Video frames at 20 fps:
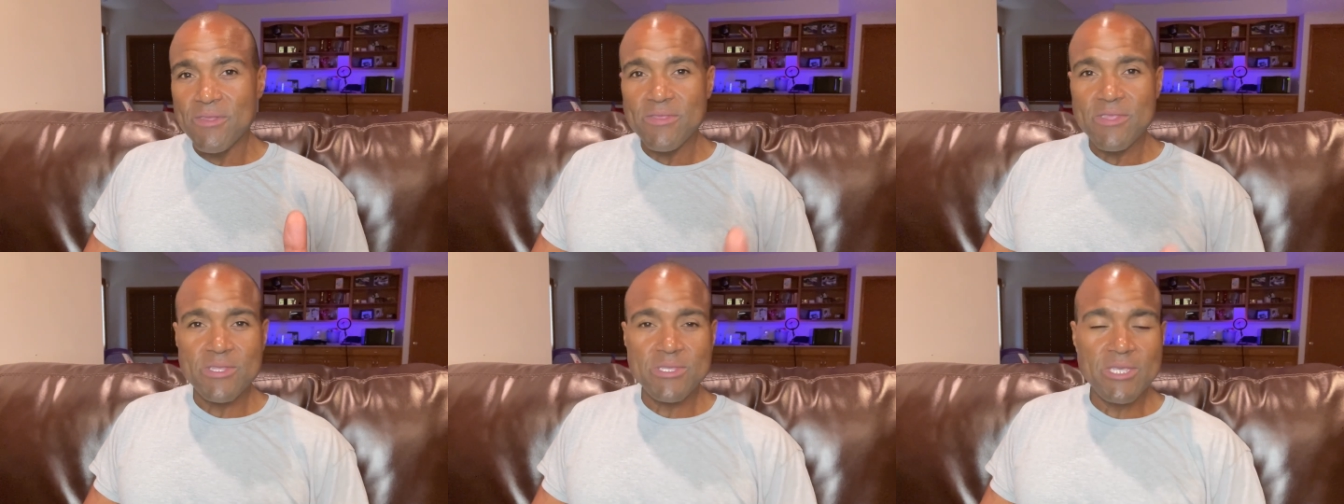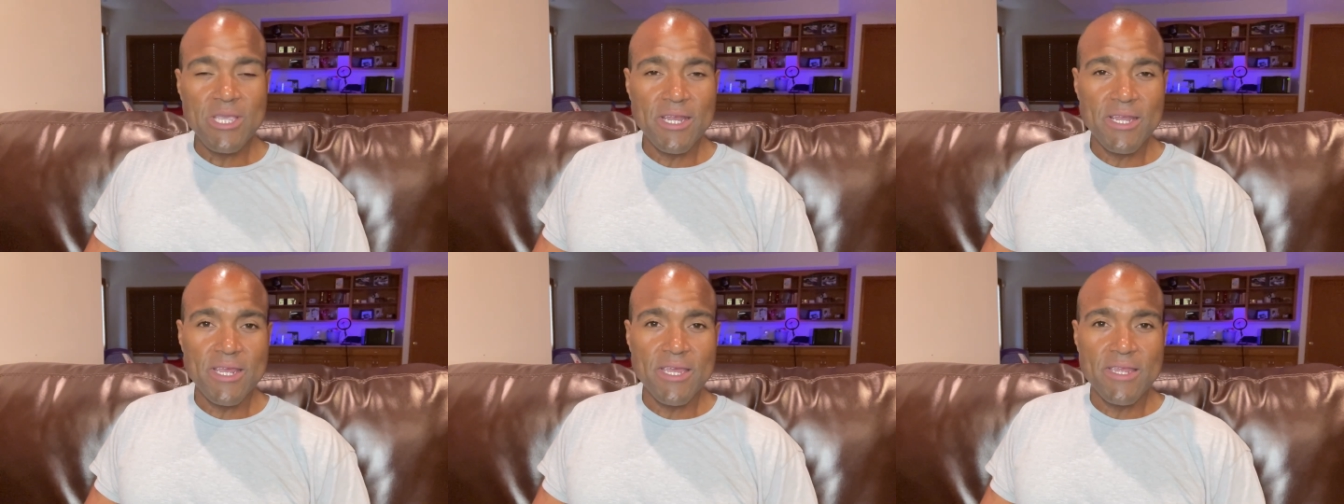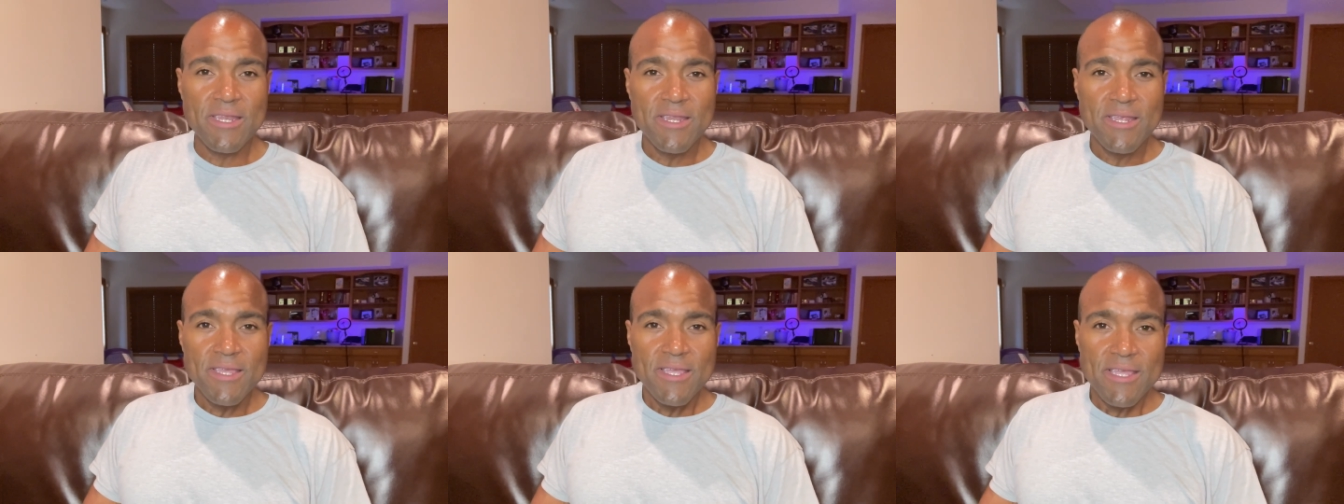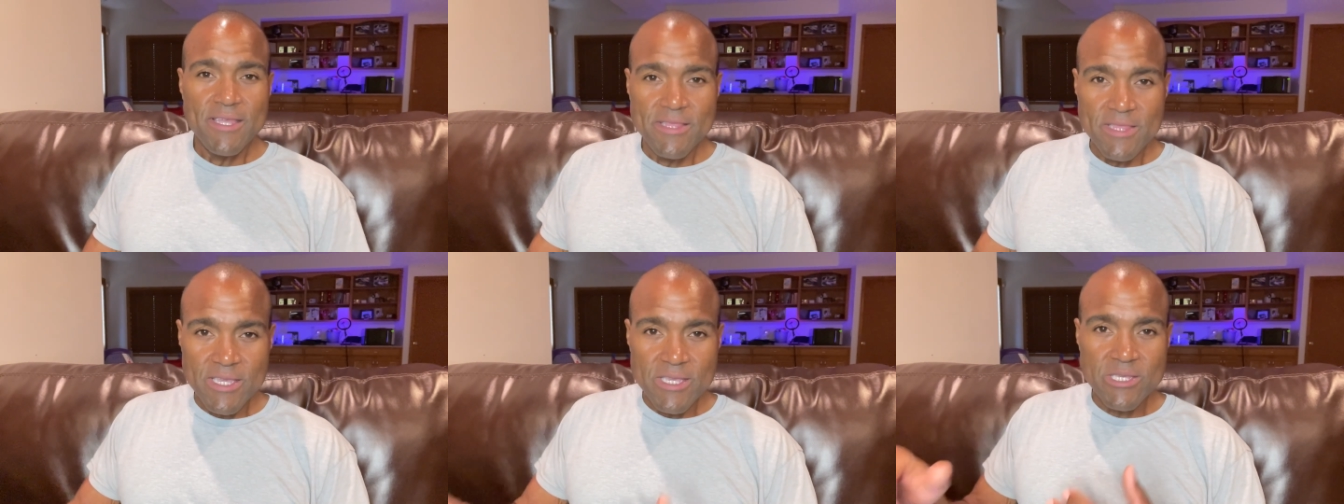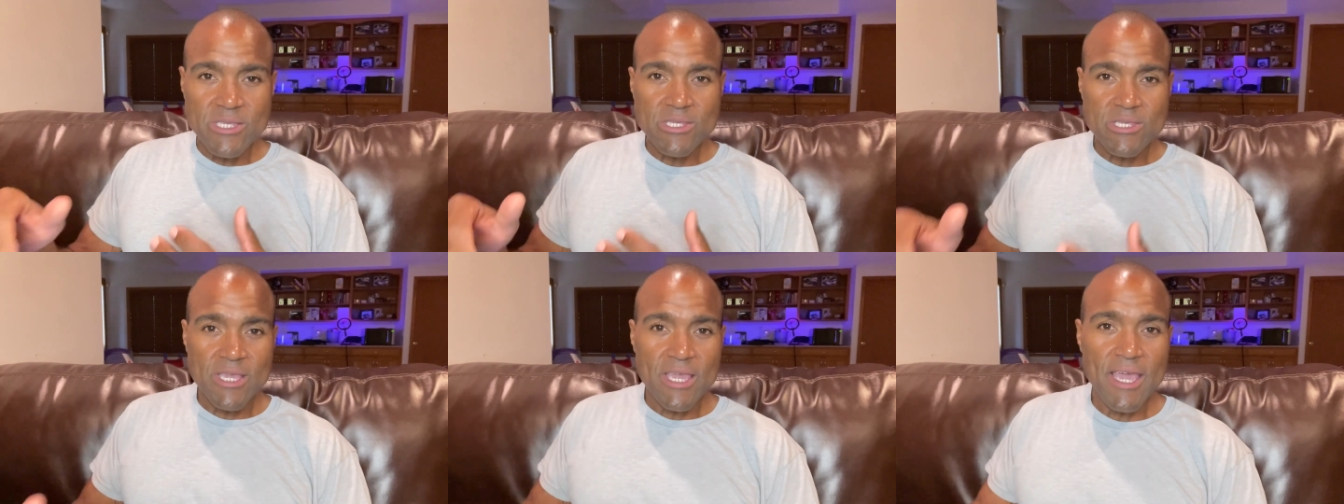The tenant, in
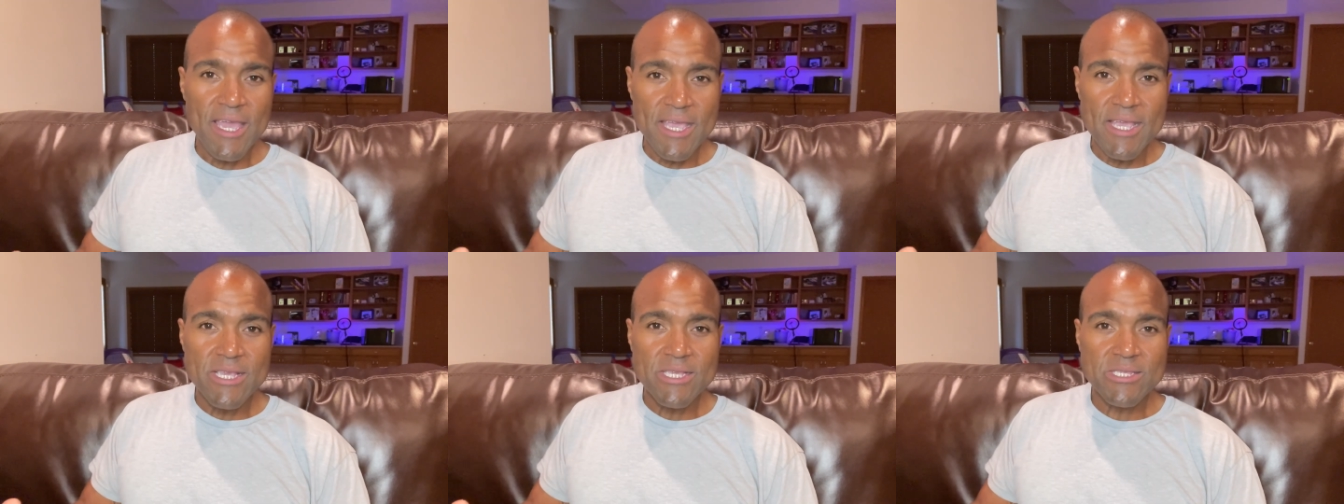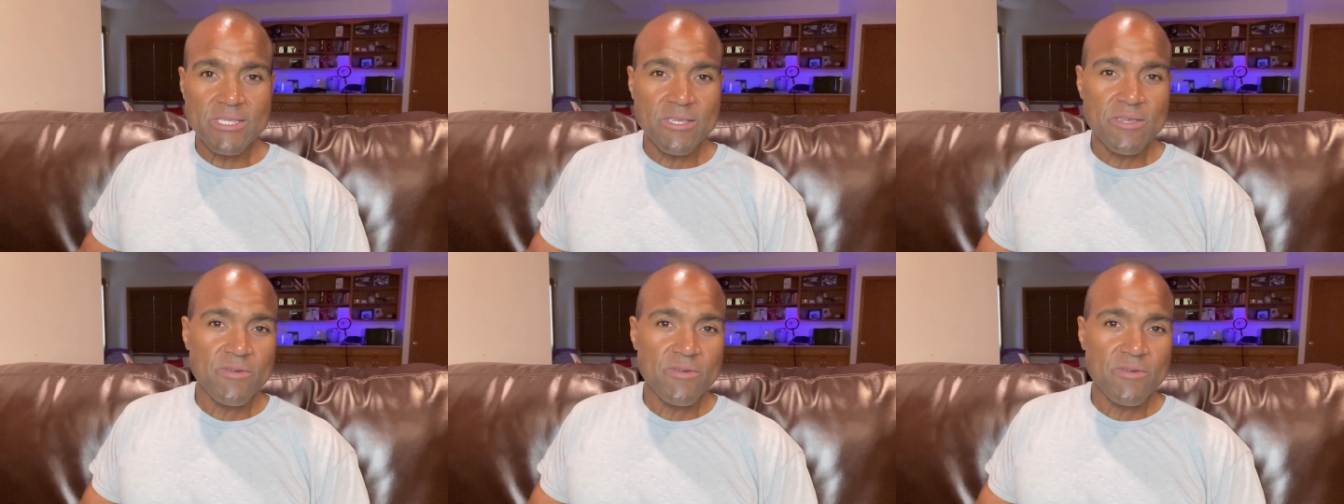this case,